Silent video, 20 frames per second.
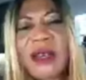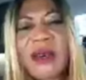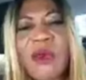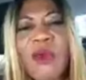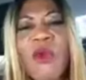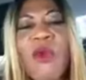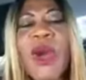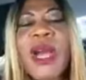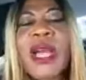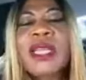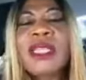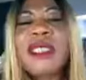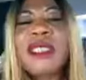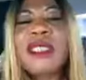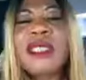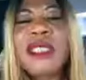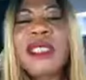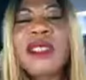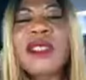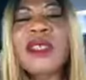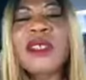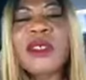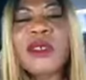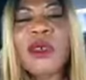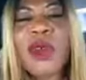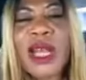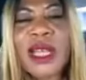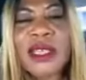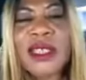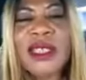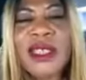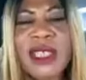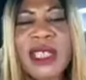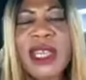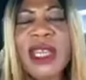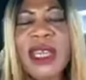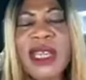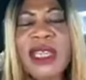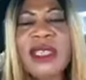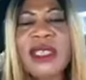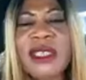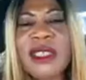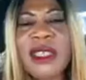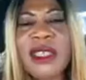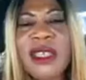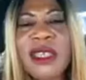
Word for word: when Jesus Christ died,